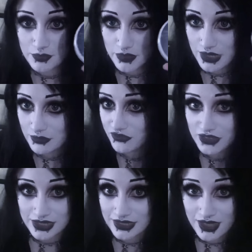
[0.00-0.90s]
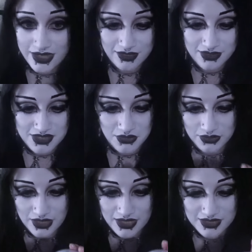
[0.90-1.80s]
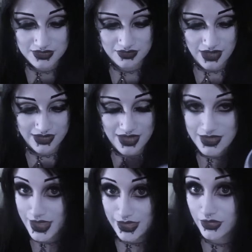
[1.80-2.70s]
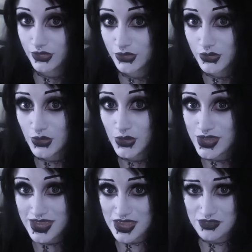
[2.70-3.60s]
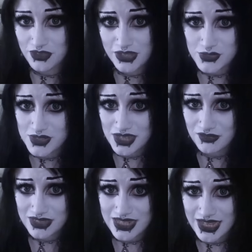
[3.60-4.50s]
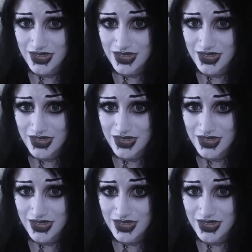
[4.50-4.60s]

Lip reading: but I'm feeling like this could last like a year if I used it every day.